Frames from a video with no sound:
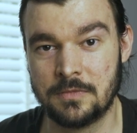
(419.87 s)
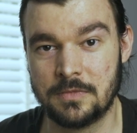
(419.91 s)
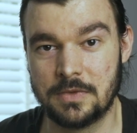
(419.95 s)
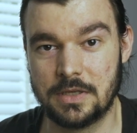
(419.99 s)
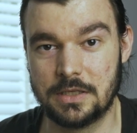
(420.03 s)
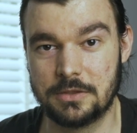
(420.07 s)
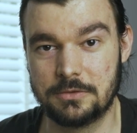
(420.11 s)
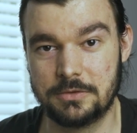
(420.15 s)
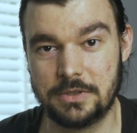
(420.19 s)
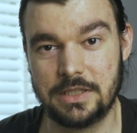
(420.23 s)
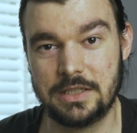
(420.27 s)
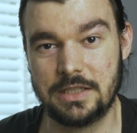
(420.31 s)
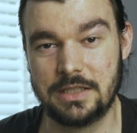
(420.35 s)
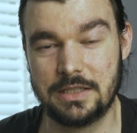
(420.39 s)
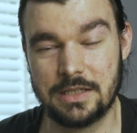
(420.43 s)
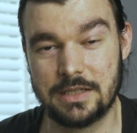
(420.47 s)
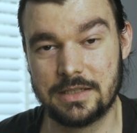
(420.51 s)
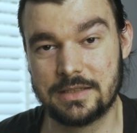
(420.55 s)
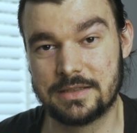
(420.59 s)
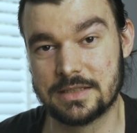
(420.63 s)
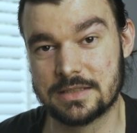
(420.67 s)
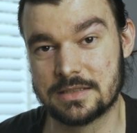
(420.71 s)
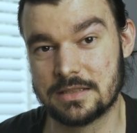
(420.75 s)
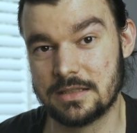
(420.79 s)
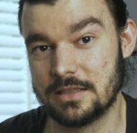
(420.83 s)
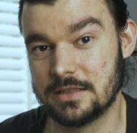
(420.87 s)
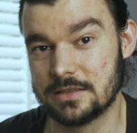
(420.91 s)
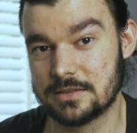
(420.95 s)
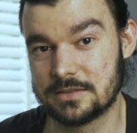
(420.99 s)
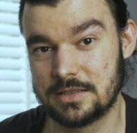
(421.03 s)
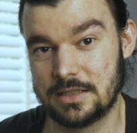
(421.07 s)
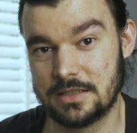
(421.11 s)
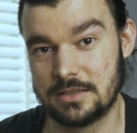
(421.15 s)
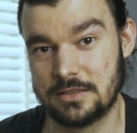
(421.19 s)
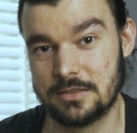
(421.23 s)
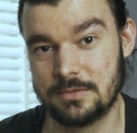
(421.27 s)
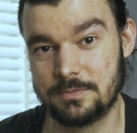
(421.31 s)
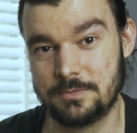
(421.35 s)
I really like this last
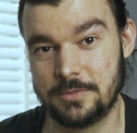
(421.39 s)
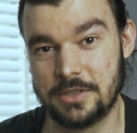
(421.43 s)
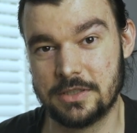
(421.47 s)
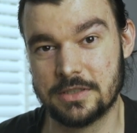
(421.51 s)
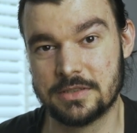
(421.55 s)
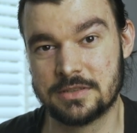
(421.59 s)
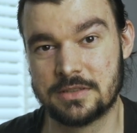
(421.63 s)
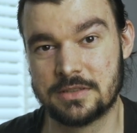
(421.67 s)
setup because